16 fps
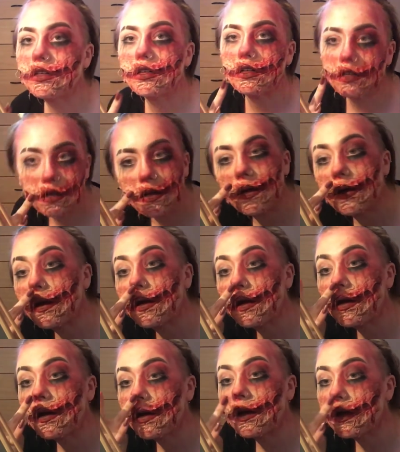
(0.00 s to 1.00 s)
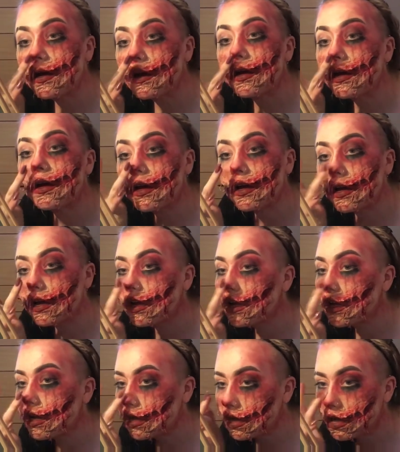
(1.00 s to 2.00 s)
very fucking sticky,
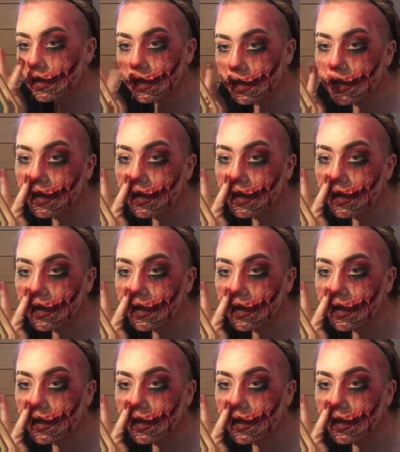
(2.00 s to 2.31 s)
so